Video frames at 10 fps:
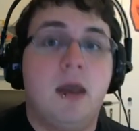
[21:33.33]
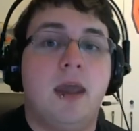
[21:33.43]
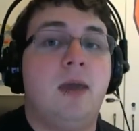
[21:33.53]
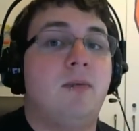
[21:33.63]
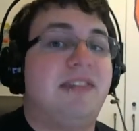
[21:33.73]

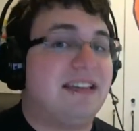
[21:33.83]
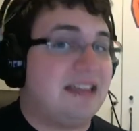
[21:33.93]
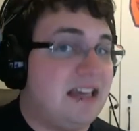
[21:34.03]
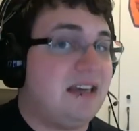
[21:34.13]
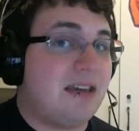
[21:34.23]
it was a
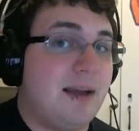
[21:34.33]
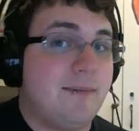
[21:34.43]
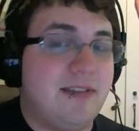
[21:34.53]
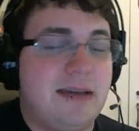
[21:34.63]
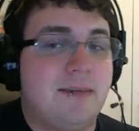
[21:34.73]
late game
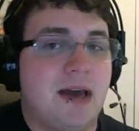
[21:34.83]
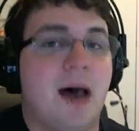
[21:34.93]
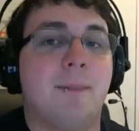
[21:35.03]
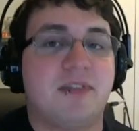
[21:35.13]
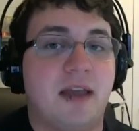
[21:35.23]
team
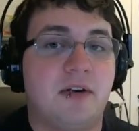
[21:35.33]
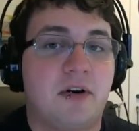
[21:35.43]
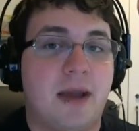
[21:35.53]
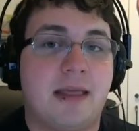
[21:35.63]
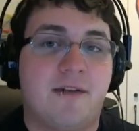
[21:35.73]
comp centered
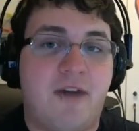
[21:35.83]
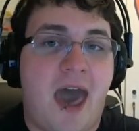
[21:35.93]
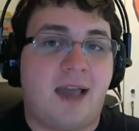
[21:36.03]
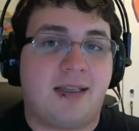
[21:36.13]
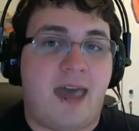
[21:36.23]
around the
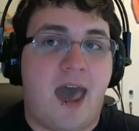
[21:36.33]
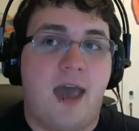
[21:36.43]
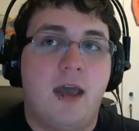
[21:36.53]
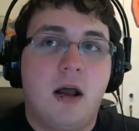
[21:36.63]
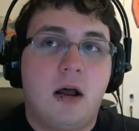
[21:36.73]
fact that
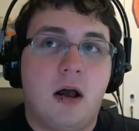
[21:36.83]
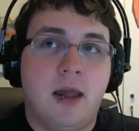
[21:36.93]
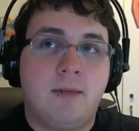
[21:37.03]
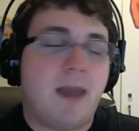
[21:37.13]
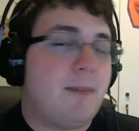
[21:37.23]

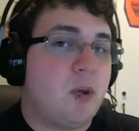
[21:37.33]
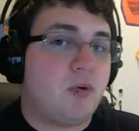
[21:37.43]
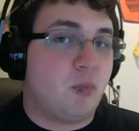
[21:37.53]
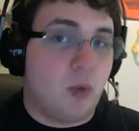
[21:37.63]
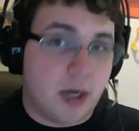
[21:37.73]
maybe there
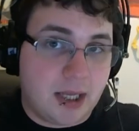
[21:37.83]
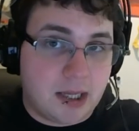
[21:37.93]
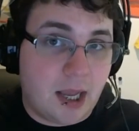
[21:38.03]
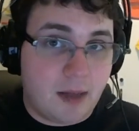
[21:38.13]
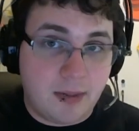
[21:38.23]
was one
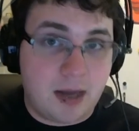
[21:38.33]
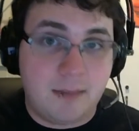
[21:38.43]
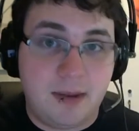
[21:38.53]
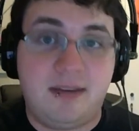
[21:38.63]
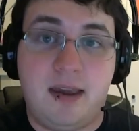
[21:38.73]
Ignite on the
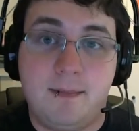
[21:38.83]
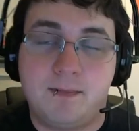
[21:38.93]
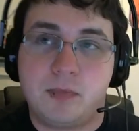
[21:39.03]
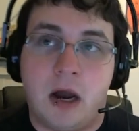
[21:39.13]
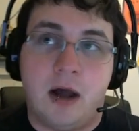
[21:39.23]
enemy team.
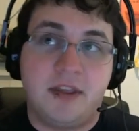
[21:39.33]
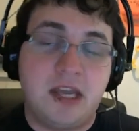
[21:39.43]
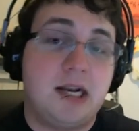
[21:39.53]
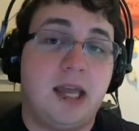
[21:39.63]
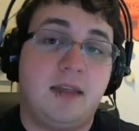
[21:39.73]
They
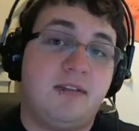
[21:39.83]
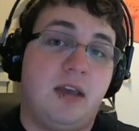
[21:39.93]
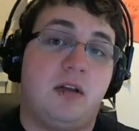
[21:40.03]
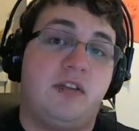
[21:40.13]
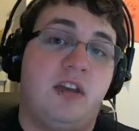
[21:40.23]
did it against
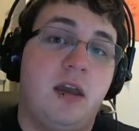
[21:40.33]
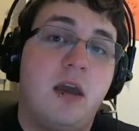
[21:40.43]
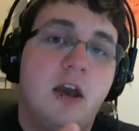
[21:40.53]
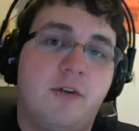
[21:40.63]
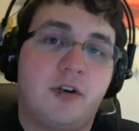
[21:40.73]
CLG.
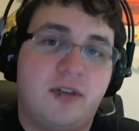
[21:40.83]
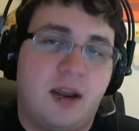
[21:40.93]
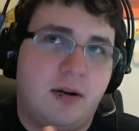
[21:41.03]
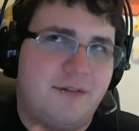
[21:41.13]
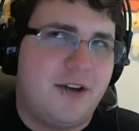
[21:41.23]
Fortunately, I
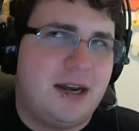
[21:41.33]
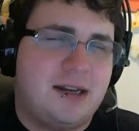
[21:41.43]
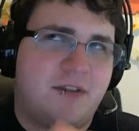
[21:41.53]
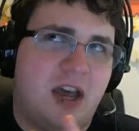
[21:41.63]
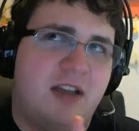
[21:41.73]
couldn't find
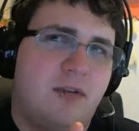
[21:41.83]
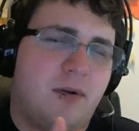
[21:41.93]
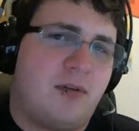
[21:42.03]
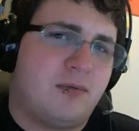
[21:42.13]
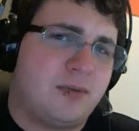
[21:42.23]
any VODs for it,
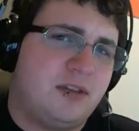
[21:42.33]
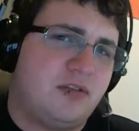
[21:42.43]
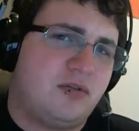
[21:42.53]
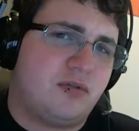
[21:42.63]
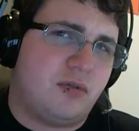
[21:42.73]
which is really
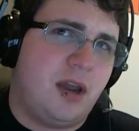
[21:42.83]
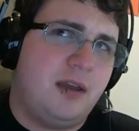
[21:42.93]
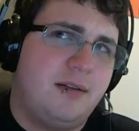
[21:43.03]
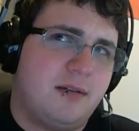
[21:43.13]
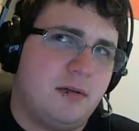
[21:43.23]

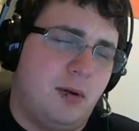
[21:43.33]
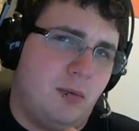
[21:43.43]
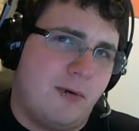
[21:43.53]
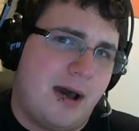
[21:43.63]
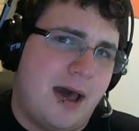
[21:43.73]
strange. I don't know
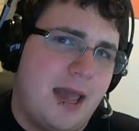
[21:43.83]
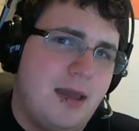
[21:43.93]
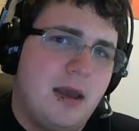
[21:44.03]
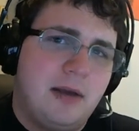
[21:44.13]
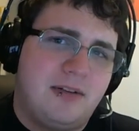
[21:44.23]
why. It
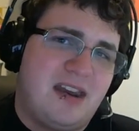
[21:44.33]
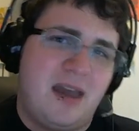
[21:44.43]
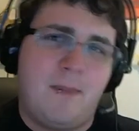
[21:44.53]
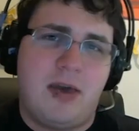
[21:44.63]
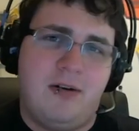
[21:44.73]
was at
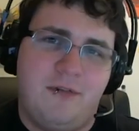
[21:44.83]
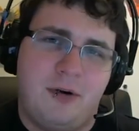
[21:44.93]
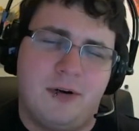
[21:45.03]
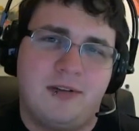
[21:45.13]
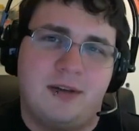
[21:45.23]
IPL
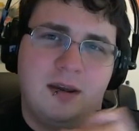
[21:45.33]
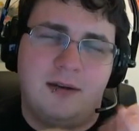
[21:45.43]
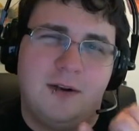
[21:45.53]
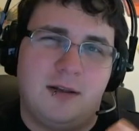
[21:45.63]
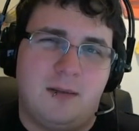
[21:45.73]
4, so I kind of
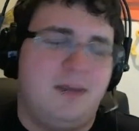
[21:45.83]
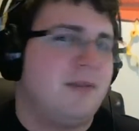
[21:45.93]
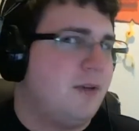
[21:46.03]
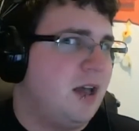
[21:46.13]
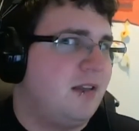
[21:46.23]
figured there'd be
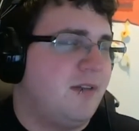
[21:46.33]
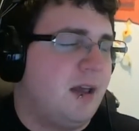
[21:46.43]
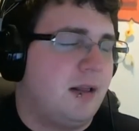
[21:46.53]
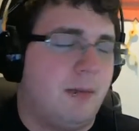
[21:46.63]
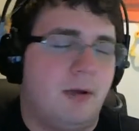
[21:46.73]
some VODs
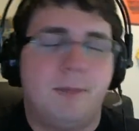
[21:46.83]
available.